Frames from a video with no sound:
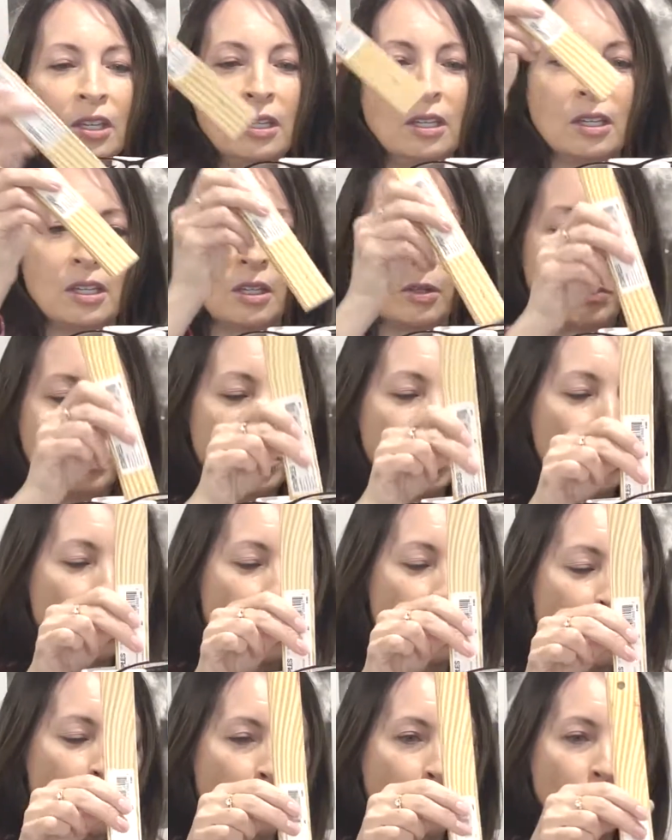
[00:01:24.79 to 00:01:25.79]
You can put
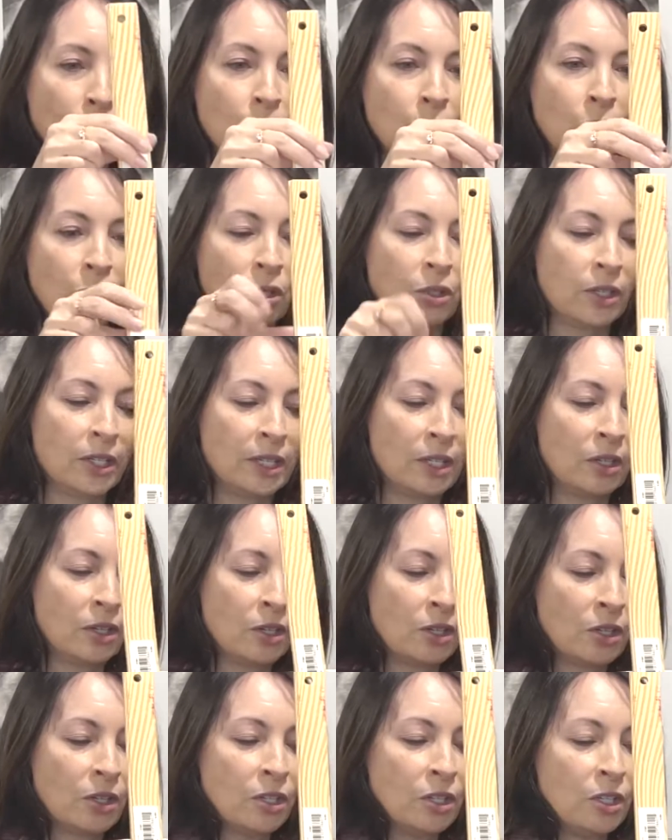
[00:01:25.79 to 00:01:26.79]
your ruler in her.